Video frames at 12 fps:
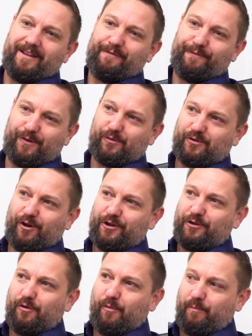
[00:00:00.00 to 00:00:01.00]
It feels
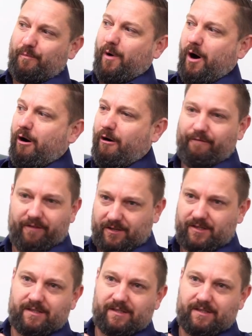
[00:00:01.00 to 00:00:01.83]
like you're part of this